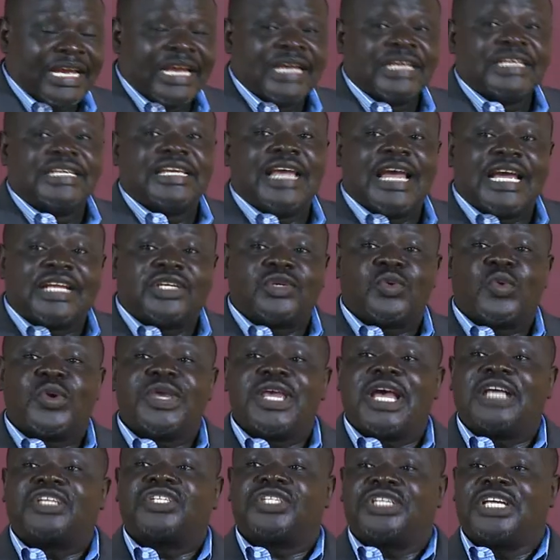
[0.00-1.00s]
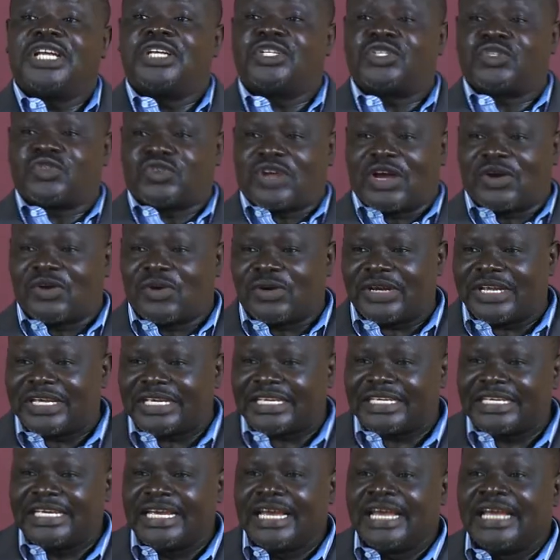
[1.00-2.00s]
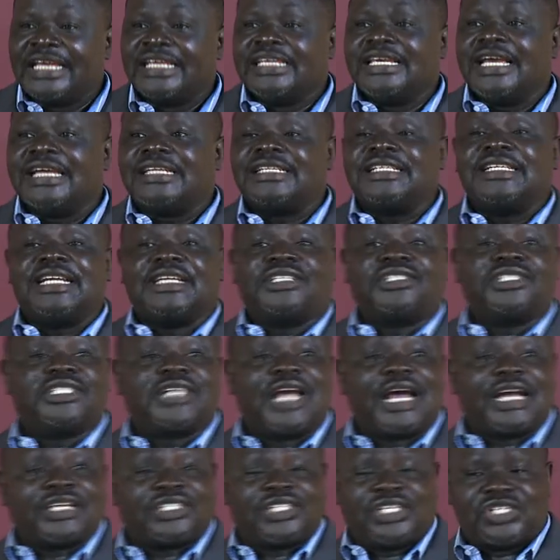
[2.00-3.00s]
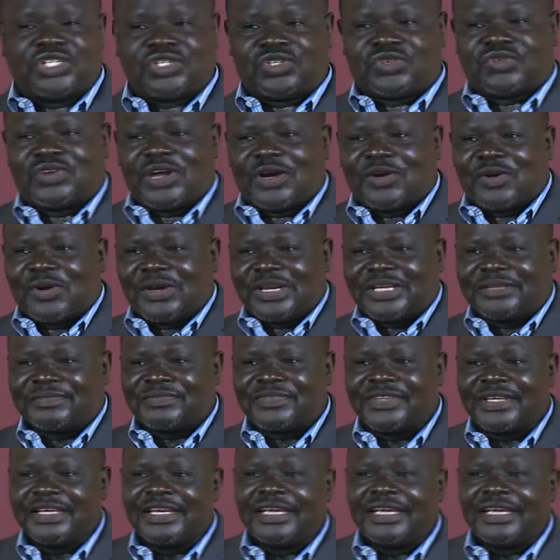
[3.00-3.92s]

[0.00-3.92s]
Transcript: Yet we are still struggling. Yet the church is struggling.